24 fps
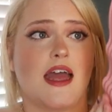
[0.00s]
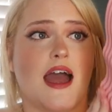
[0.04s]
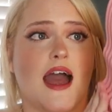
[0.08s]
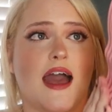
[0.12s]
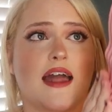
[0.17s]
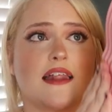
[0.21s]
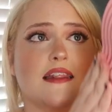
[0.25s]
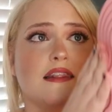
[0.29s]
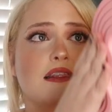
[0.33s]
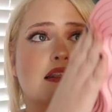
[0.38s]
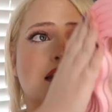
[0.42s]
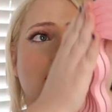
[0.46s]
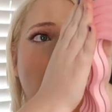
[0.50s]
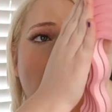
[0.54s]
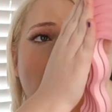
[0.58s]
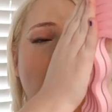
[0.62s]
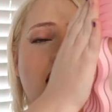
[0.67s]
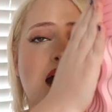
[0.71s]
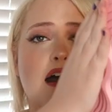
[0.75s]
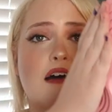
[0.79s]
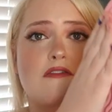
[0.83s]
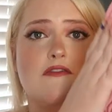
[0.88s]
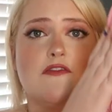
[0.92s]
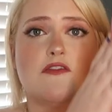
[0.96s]
I
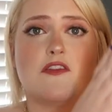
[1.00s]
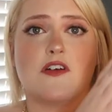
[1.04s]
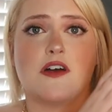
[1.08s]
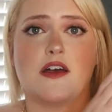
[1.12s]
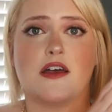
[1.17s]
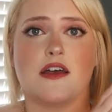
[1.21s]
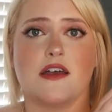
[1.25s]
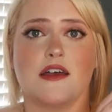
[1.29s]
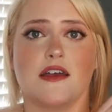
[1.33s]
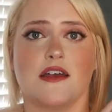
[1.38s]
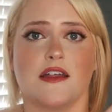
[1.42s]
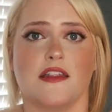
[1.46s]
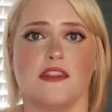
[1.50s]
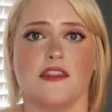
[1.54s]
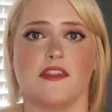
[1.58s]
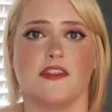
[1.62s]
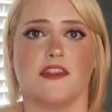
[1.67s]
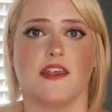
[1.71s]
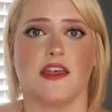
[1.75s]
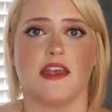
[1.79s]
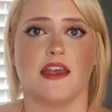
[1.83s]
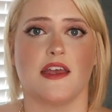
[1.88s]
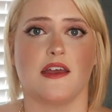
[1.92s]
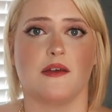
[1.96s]
love
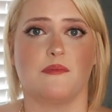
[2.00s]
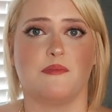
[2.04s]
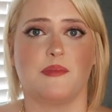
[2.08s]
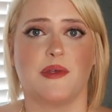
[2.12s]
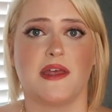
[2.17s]
the